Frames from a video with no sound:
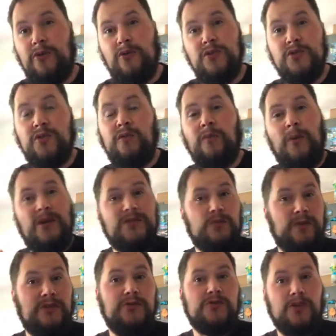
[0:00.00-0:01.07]
Crossover point's
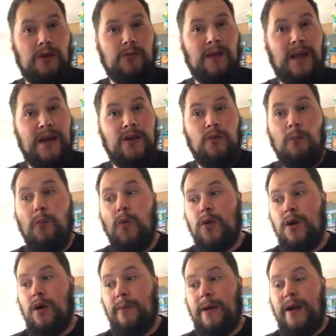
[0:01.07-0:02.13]
when you start relying on more
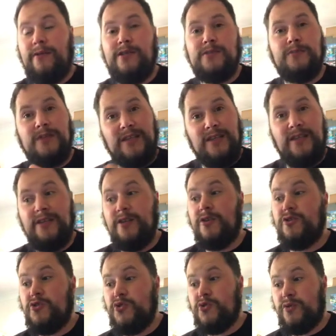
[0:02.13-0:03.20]
carbohydrates, particularly in an
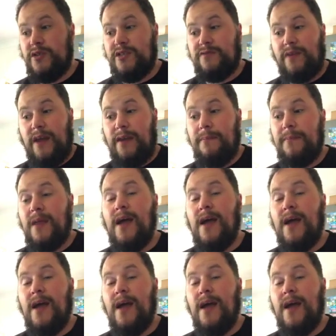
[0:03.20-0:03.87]
endurance event.